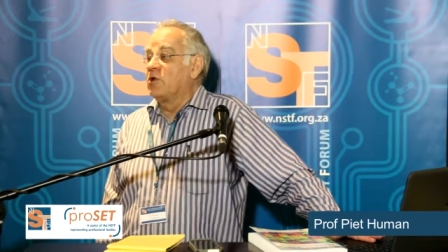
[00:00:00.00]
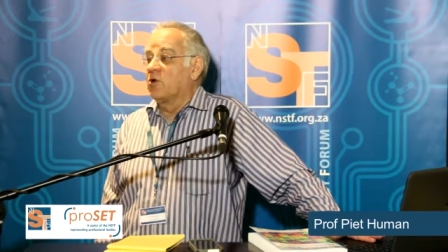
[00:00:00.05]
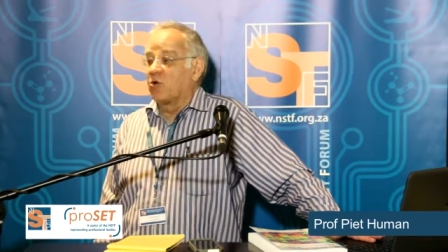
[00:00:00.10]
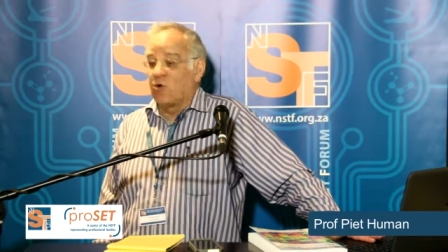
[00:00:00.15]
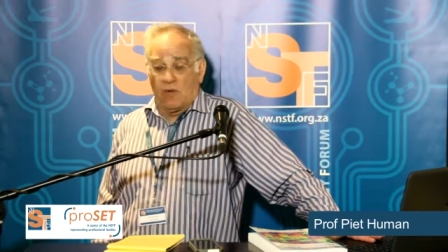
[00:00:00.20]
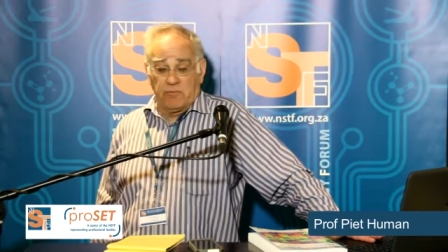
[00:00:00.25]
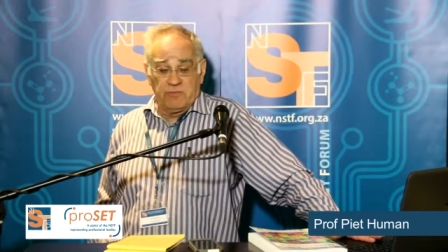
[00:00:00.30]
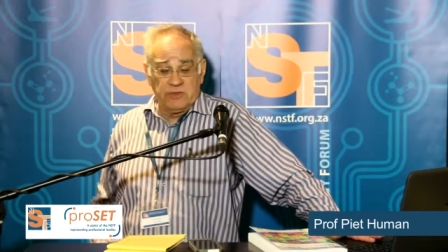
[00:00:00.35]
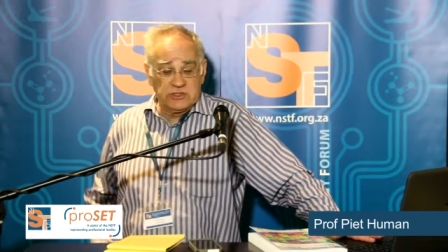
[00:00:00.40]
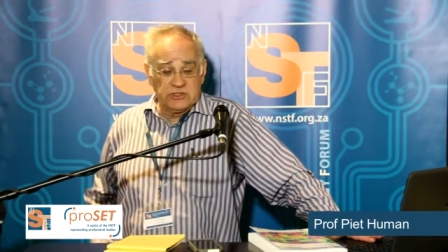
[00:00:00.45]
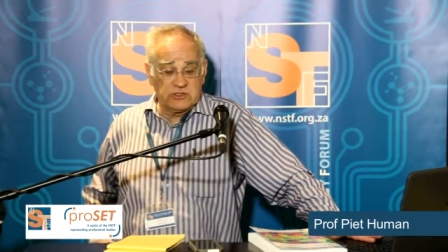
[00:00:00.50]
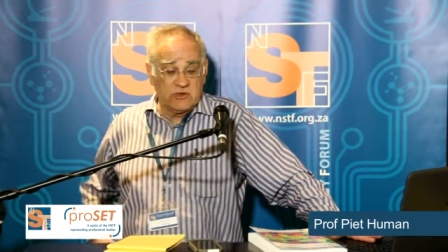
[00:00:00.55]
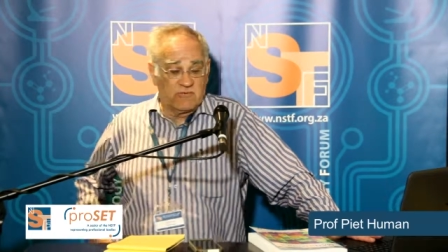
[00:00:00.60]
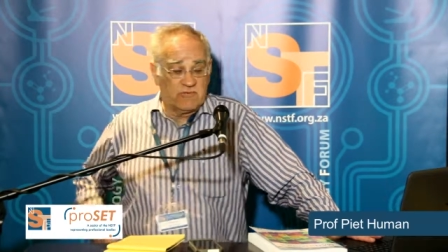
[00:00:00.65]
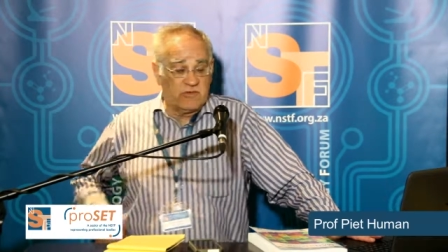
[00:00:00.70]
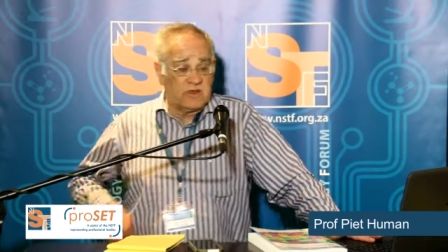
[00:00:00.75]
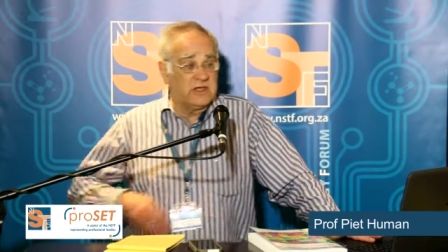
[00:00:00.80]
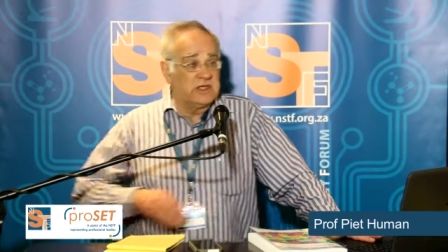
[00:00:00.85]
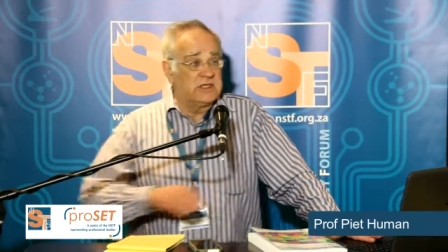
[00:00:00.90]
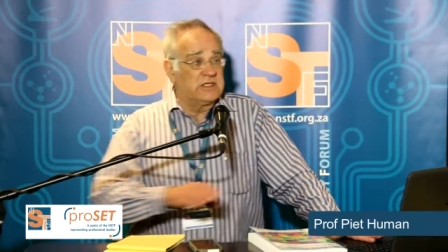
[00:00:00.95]
copies of
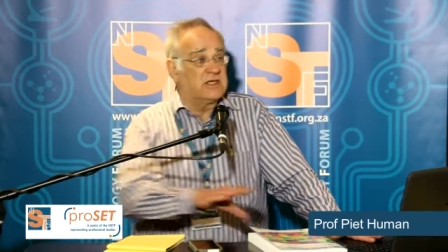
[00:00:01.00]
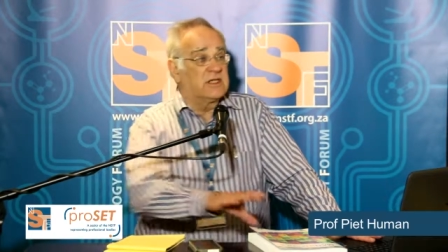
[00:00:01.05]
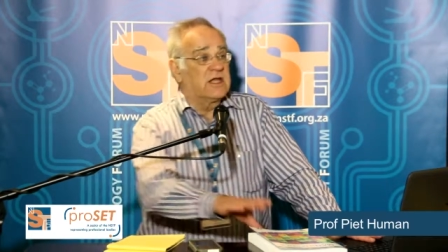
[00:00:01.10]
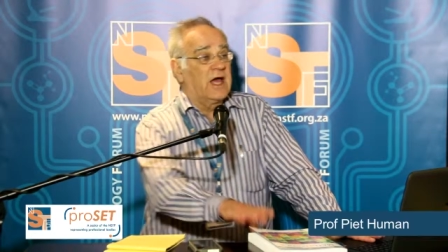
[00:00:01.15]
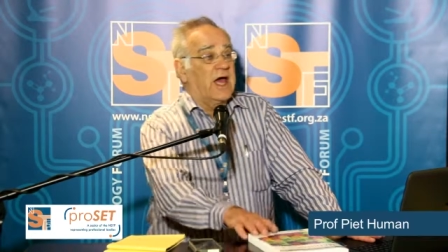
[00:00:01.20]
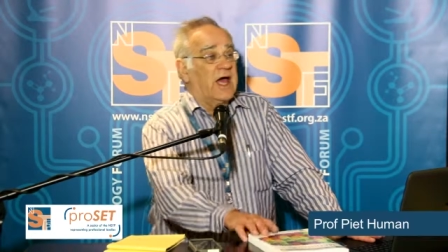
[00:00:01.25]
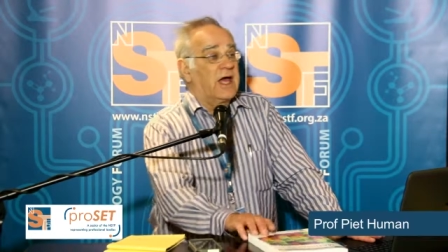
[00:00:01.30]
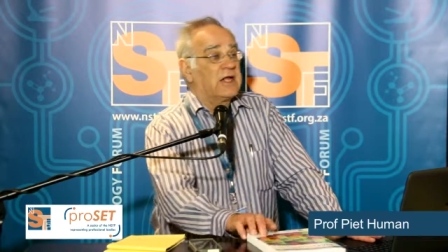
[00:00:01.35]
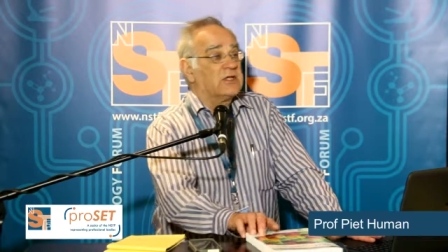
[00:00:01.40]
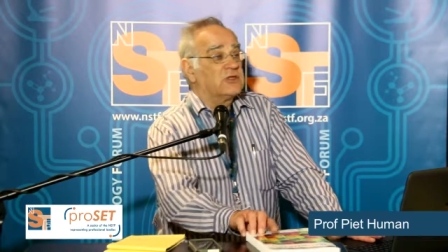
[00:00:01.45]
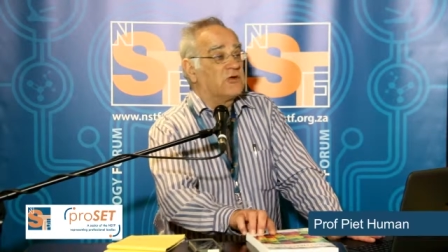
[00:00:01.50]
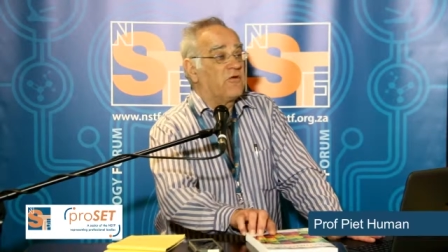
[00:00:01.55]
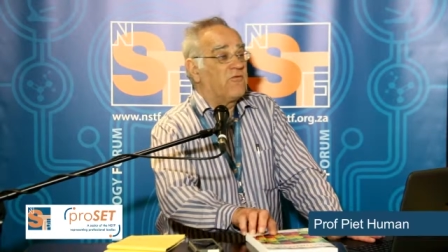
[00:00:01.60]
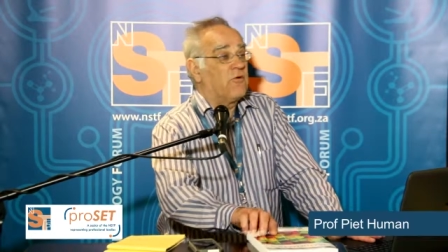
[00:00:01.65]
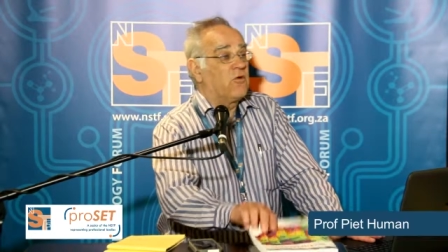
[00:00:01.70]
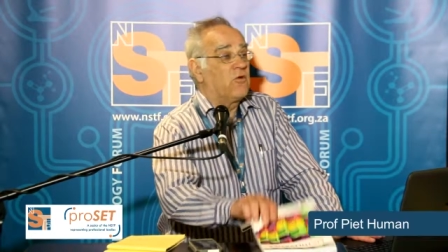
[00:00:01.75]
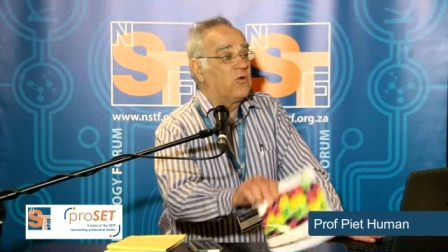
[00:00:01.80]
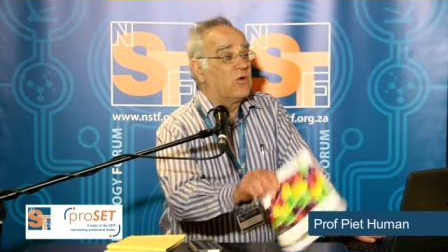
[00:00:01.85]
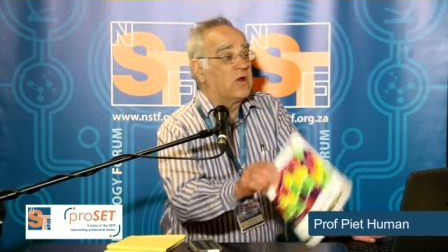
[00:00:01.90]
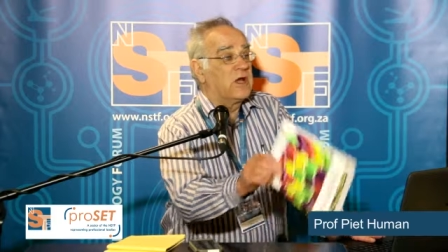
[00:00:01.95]
these in the hands of
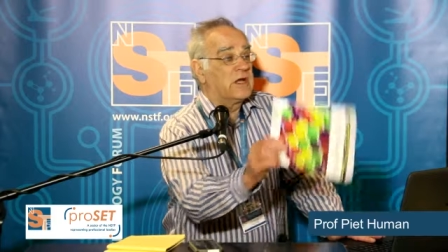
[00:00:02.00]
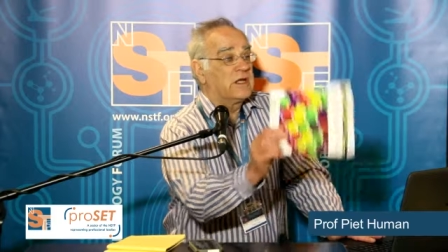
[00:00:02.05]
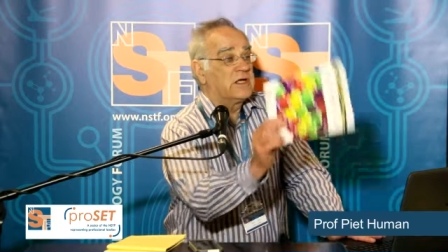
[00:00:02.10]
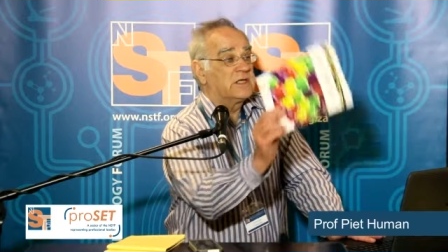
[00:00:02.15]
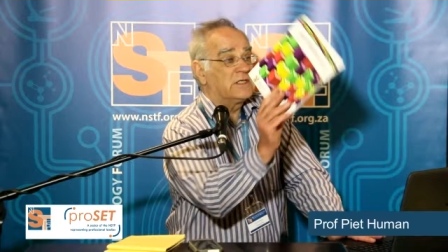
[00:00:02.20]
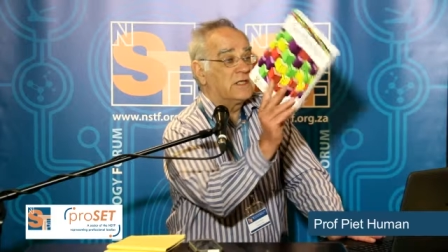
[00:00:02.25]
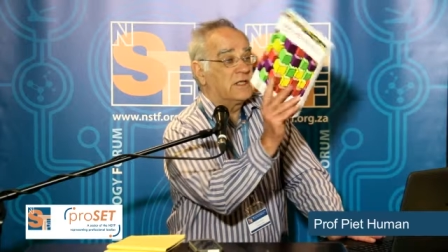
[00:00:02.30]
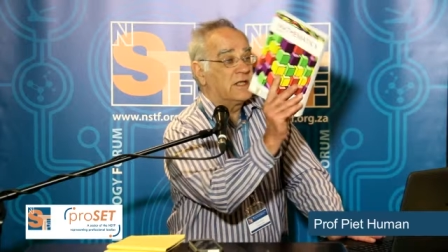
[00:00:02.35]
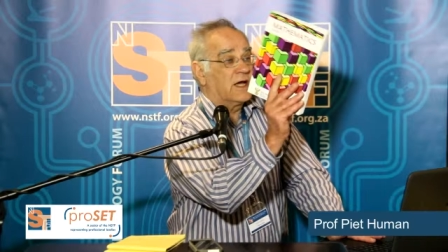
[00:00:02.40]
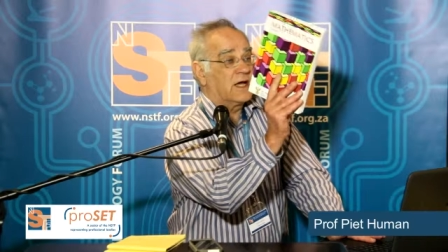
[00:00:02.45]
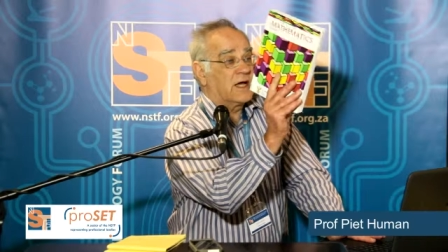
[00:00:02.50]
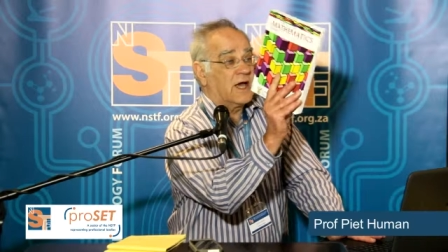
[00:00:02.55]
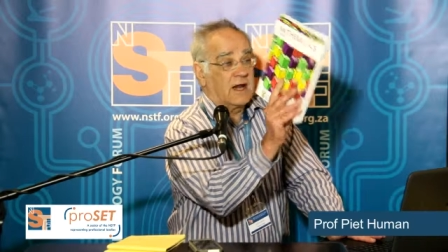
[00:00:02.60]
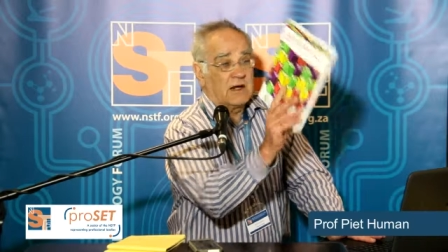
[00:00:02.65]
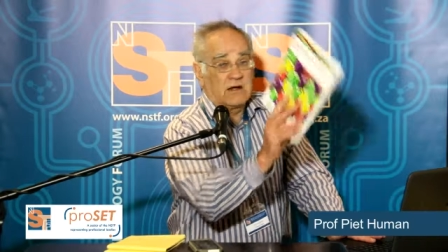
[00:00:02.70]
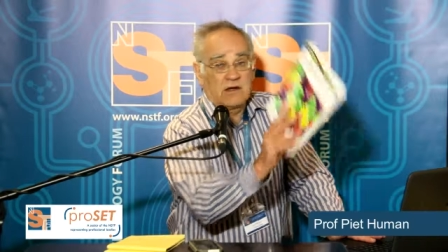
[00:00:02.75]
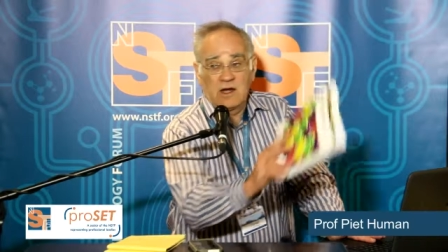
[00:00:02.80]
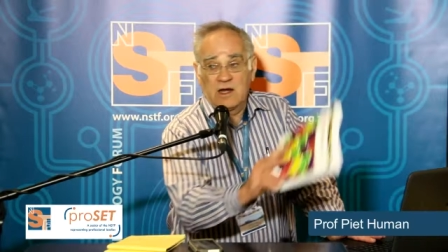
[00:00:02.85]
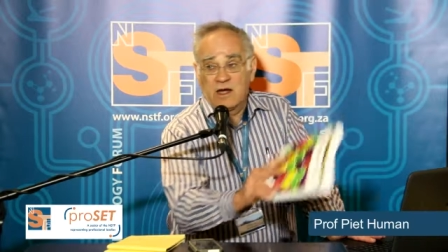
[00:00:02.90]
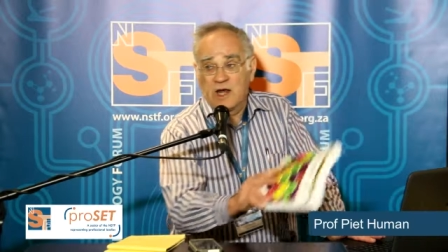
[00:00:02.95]
all learners in the
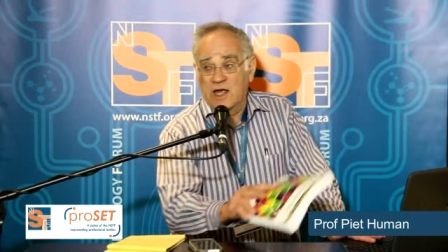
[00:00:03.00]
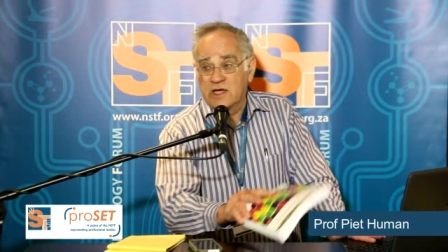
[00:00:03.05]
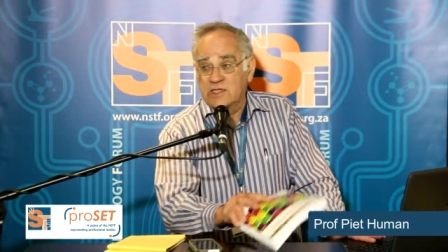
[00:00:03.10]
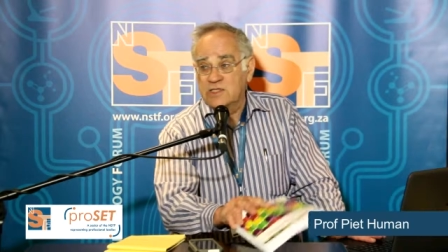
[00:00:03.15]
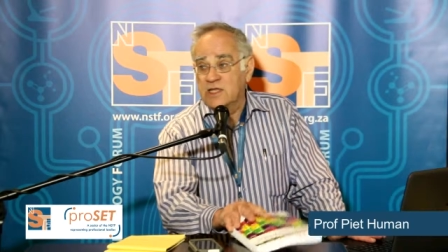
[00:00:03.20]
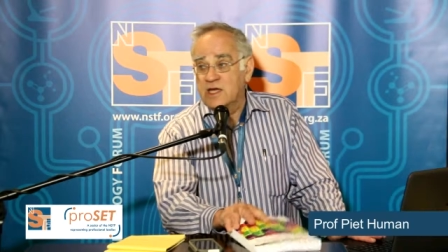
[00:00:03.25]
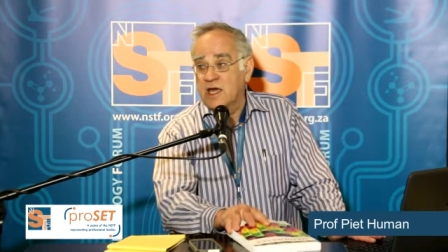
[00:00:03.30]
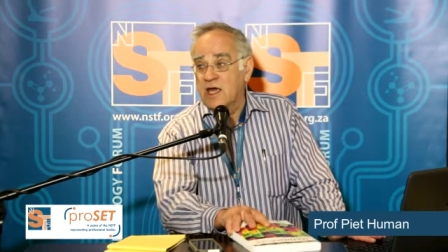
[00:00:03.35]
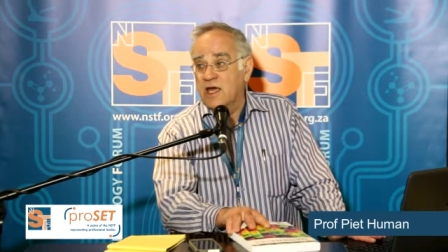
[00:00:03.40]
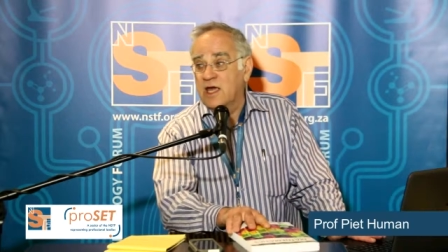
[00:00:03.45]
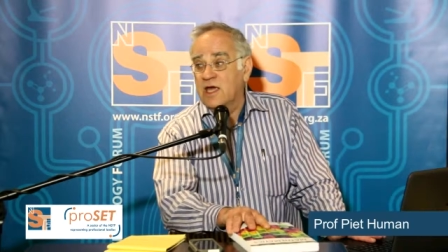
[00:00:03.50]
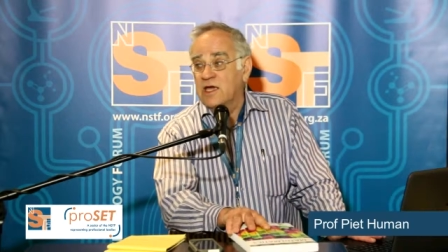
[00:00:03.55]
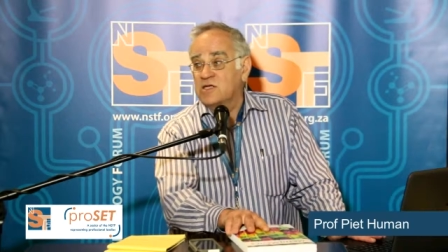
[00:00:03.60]
country next year